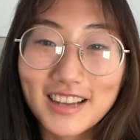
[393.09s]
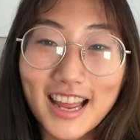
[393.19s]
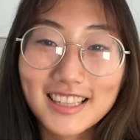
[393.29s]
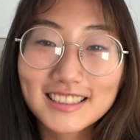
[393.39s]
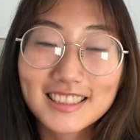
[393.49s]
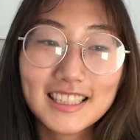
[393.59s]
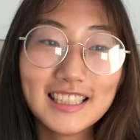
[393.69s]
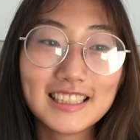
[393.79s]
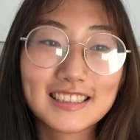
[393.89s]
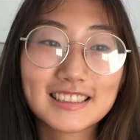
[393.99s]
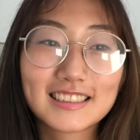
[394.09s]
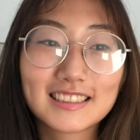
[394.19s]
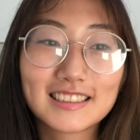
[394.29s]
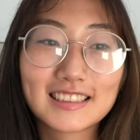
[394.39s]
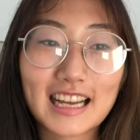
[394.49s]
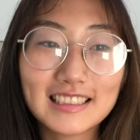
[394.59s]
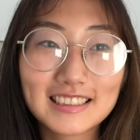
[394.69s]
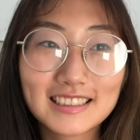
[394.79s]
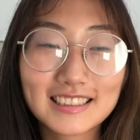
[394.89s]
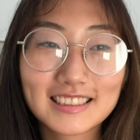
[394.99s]
And
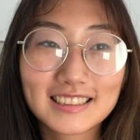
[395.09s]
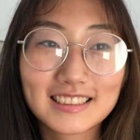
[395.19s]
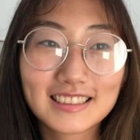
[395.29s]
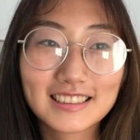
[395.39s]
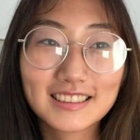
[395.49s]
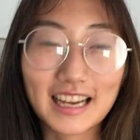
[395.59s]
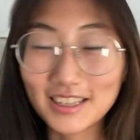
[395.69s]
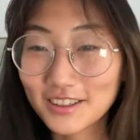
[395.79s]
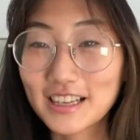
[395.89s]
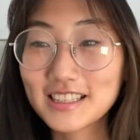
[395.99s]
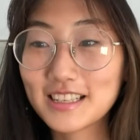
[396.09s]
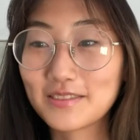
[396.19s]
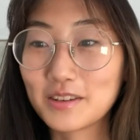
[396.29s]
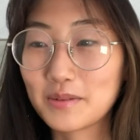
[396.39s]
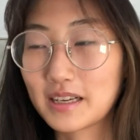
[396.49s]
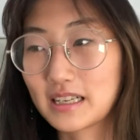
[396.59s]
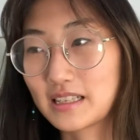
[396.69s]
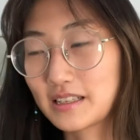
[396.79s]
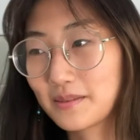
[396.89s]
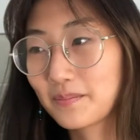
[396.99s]
that's kind of crazy to me
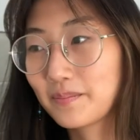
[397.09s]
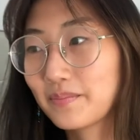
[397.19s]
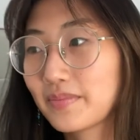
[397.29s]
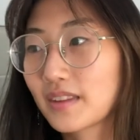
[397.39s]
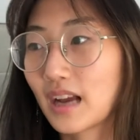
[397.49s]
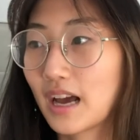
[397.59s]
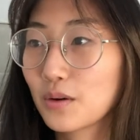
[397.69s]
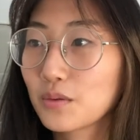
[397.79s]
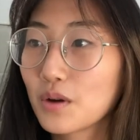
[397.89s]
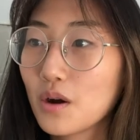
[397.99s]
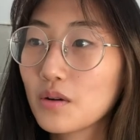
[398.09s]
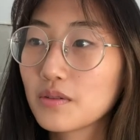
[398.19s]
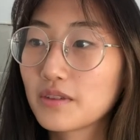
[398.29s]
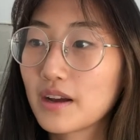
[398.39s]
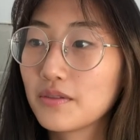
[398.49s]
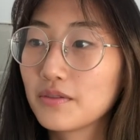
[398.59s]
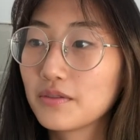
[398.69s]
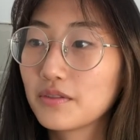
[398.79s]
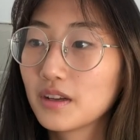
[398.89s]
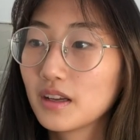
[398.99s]
because I don't know if
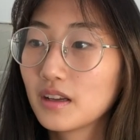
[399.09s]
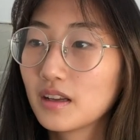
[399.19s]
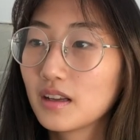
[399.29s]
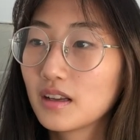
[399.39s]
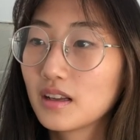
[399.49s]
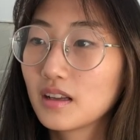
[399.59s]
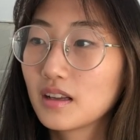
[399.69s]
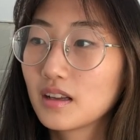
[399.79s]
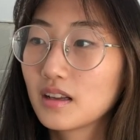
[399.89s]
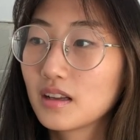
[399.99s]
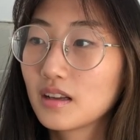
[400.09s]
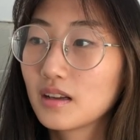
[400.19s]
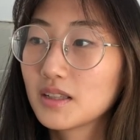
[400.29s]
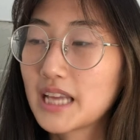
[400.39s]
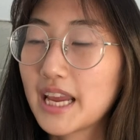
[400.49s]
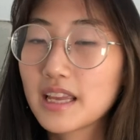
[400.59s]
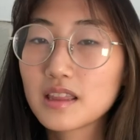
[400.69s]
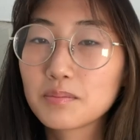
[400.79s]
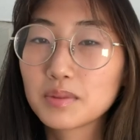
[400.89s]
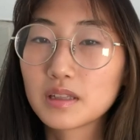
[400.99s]
I've taken
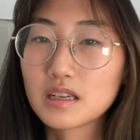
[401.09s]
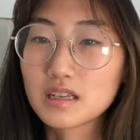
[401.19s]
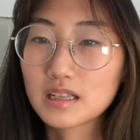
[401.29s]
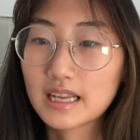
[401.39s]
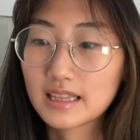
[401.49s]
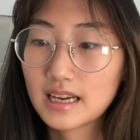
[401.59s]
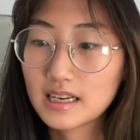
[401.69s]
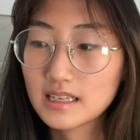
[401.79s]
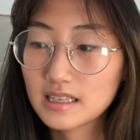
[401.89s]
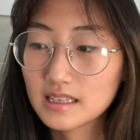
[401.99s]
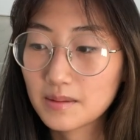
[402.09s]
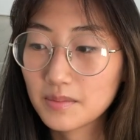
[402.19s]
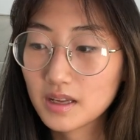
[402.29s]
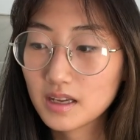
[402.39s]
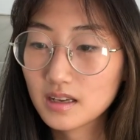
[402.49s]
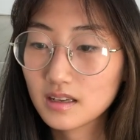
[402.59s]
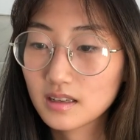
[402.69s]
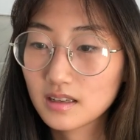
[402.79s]
the plunge like that into something